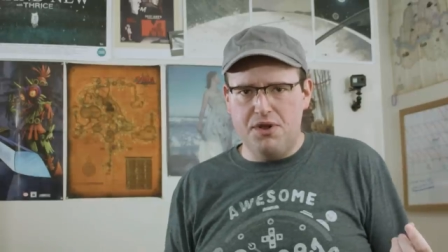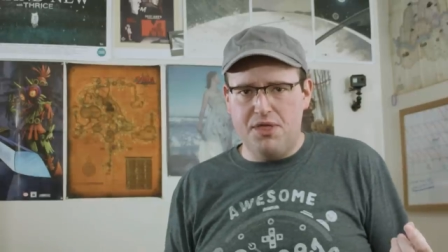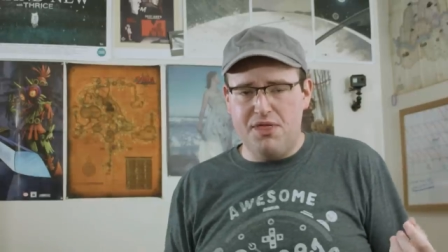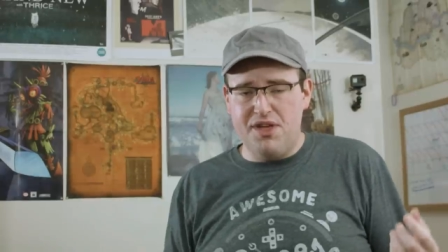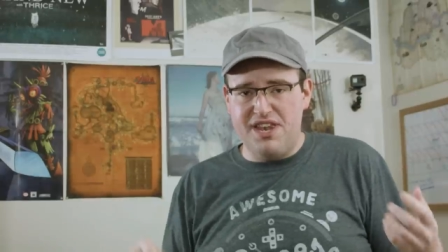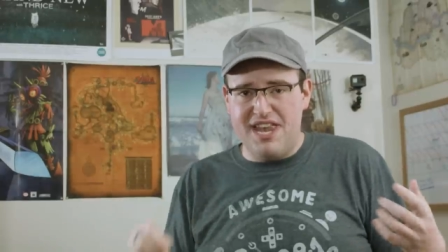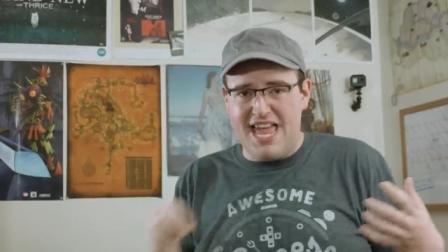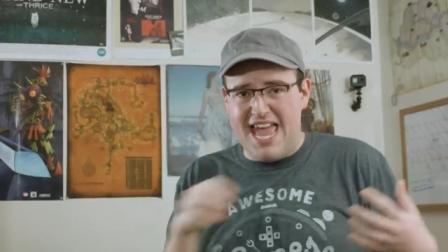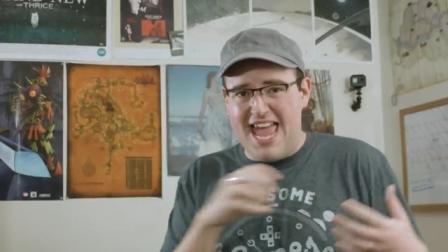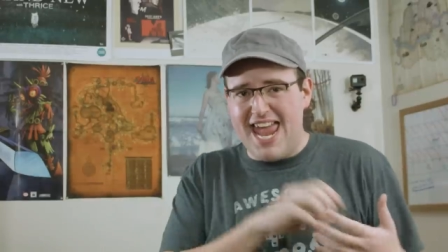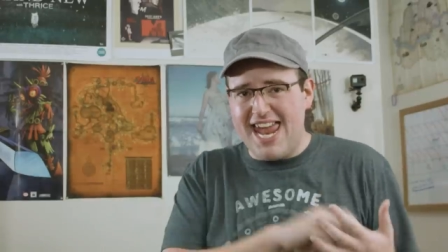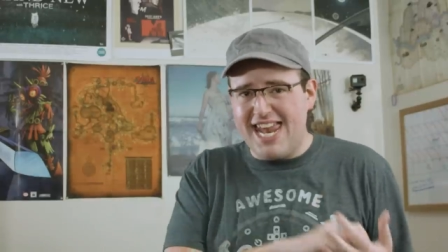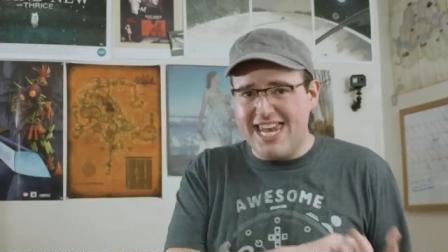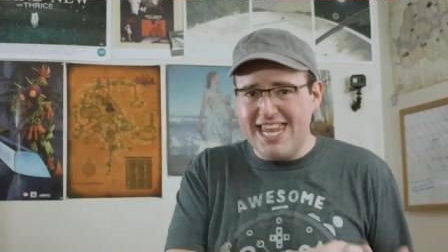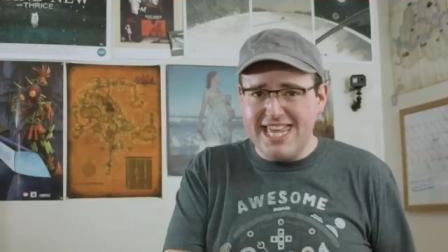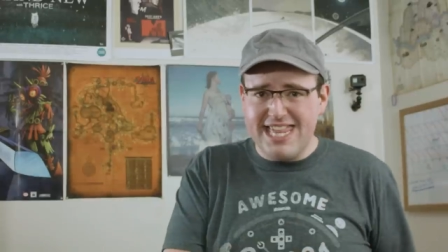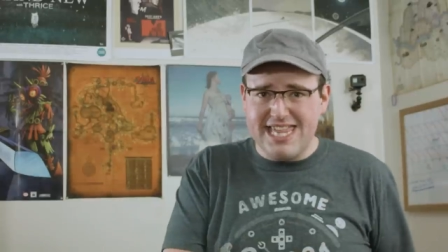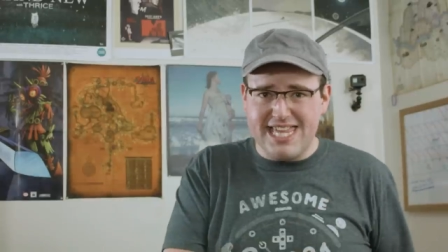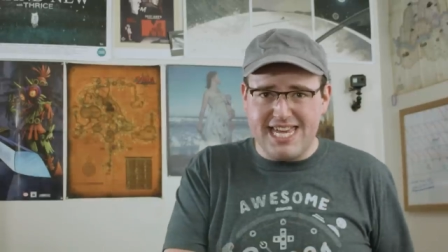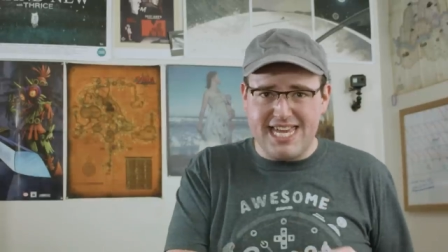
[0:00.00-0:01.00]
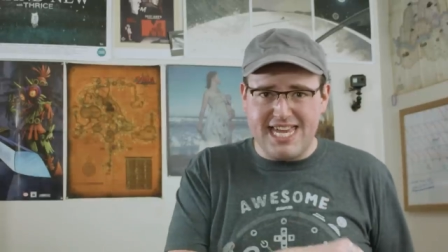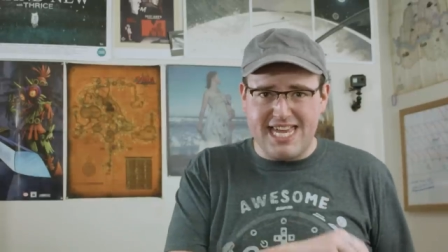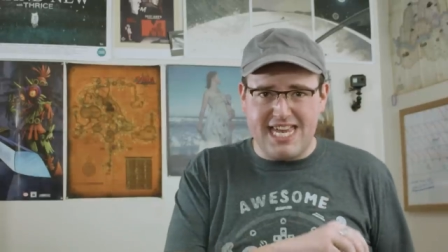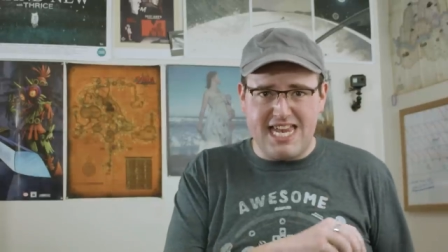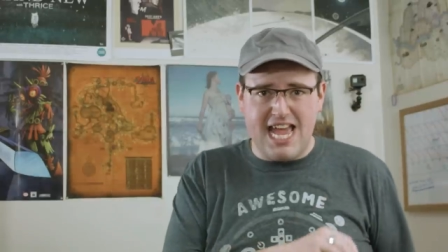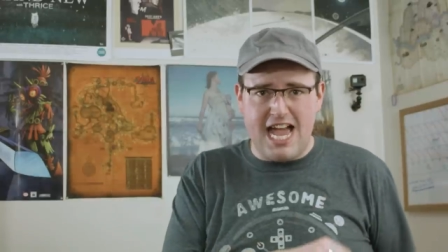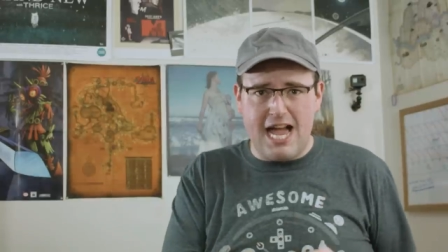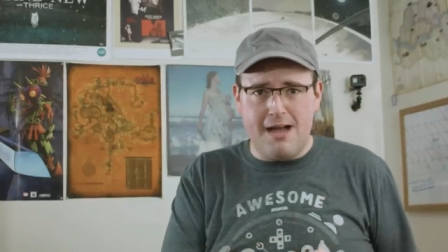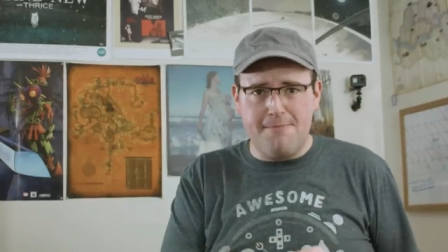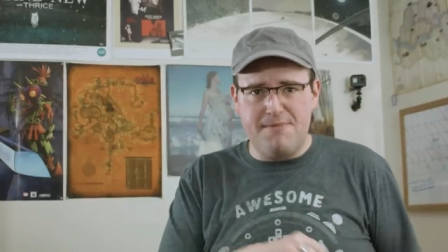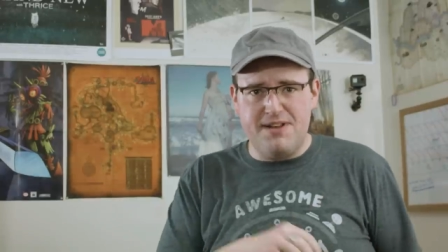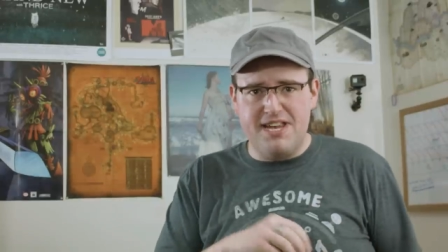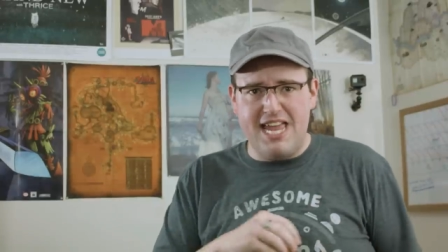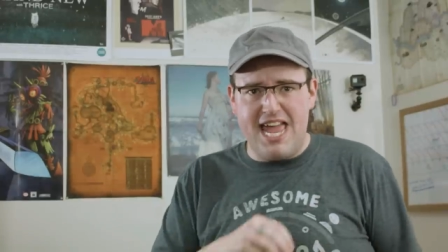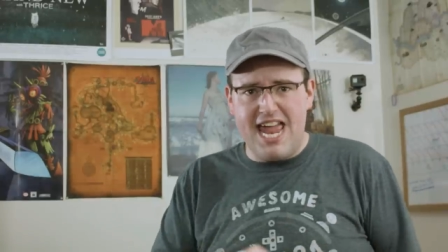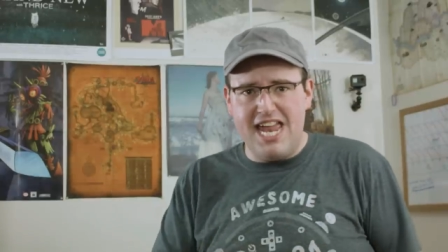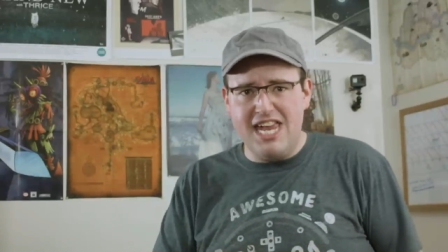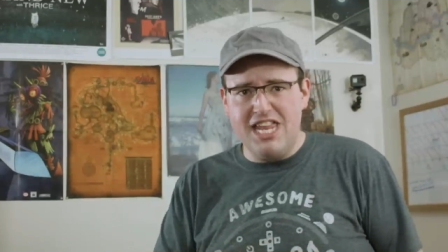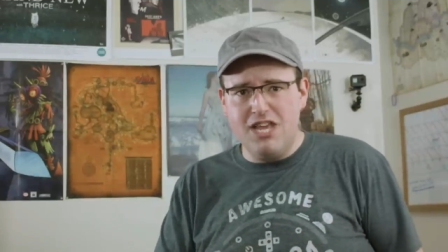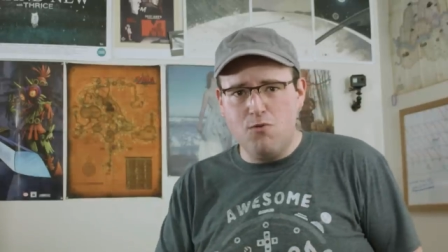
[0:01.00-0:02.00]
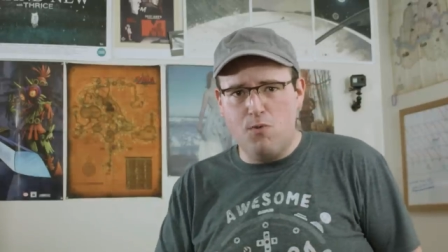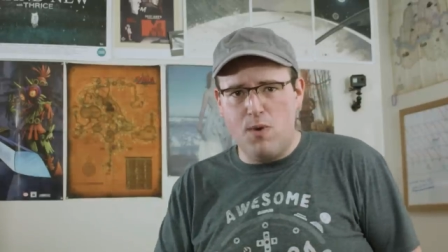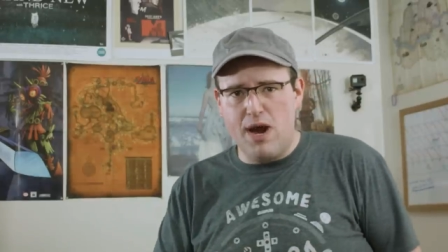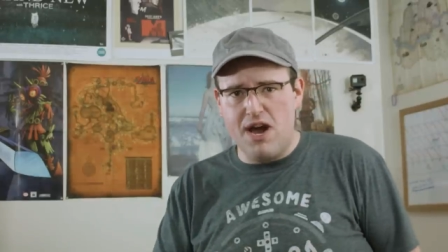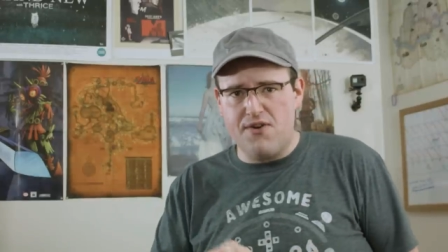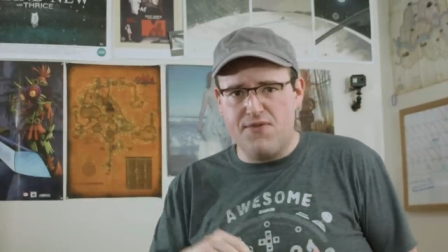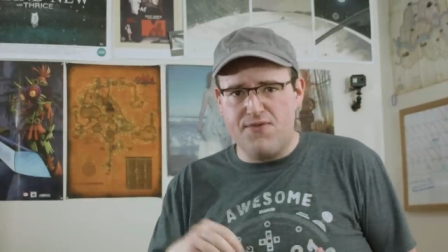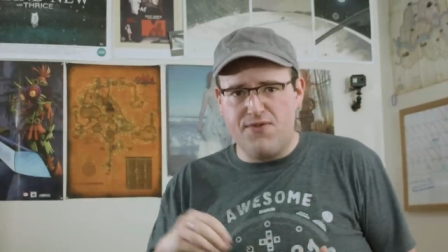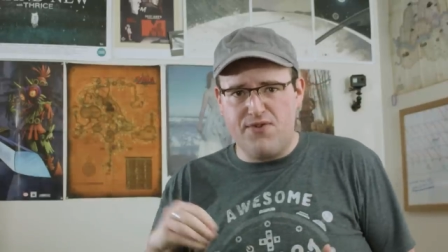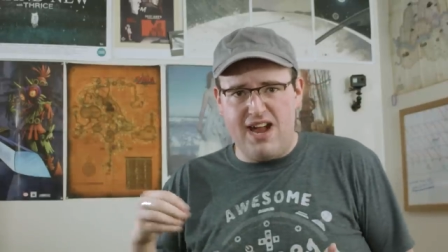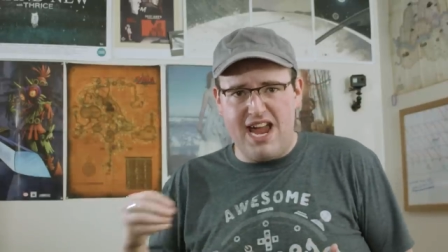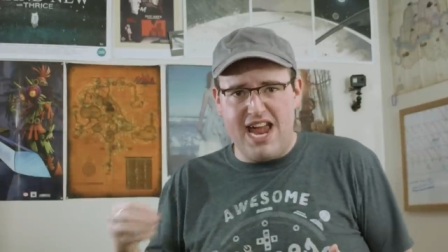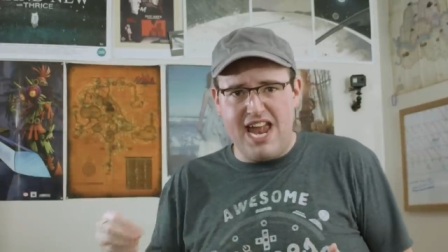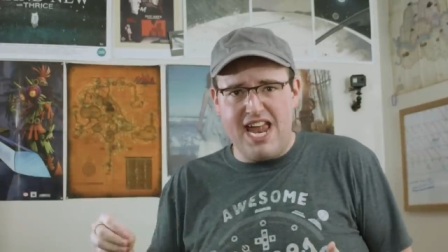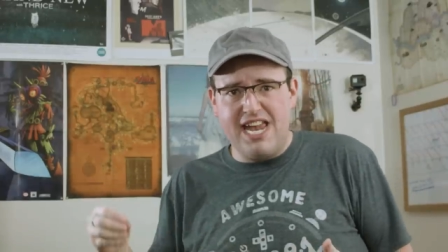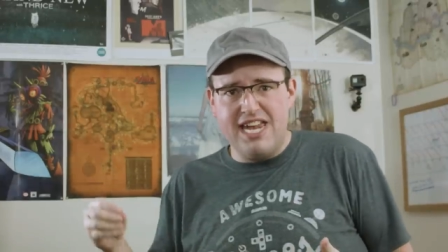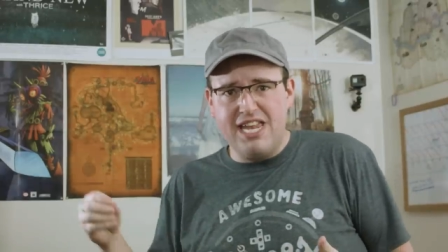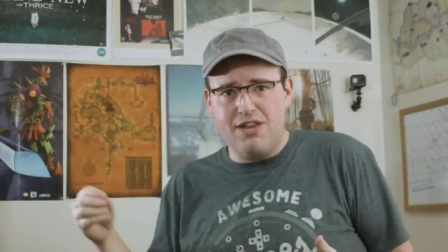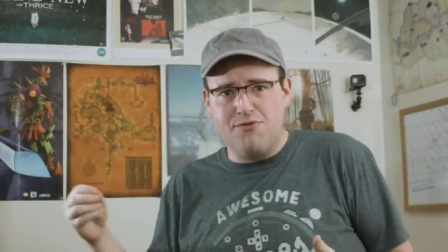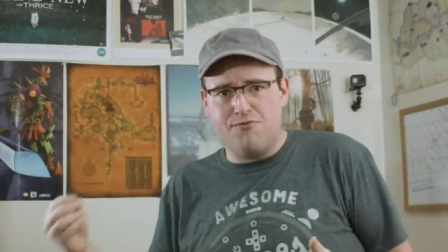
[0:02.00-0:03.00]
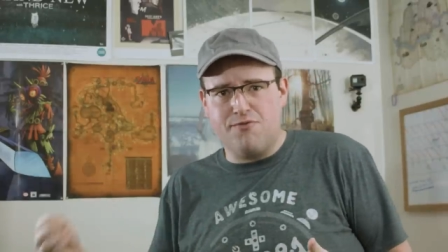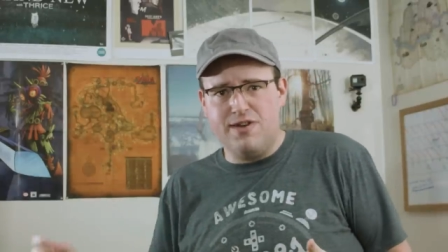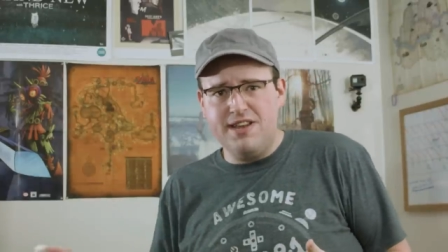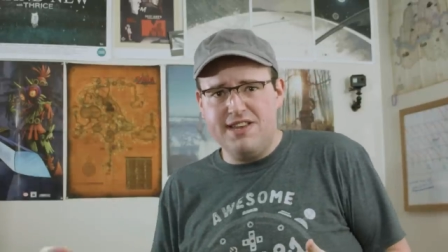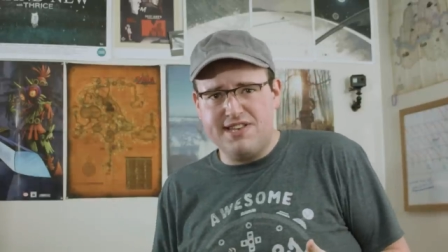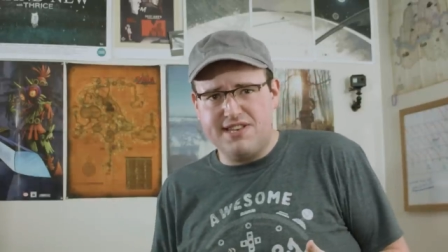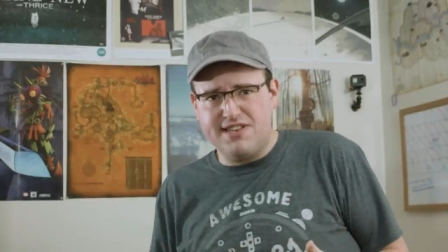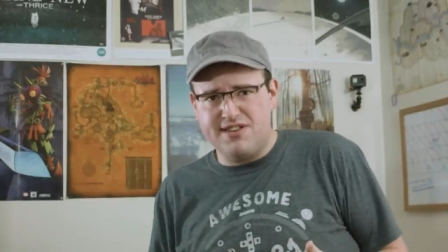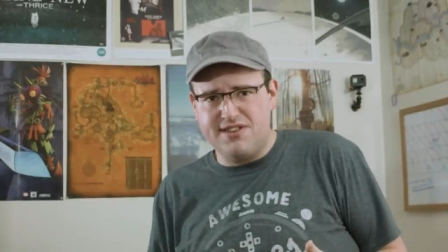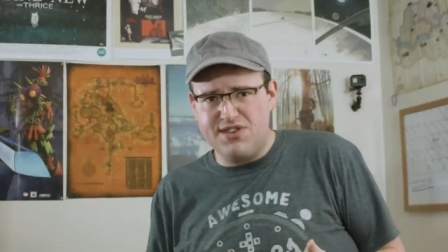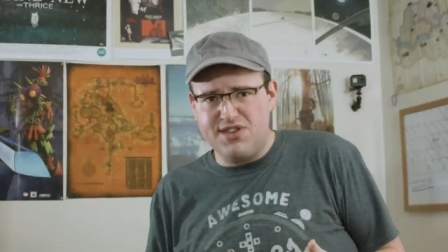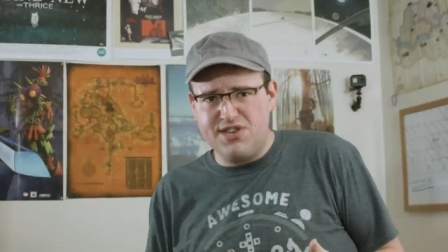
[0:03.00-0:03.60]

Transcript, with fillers: then anything can happen anywhere for any reason,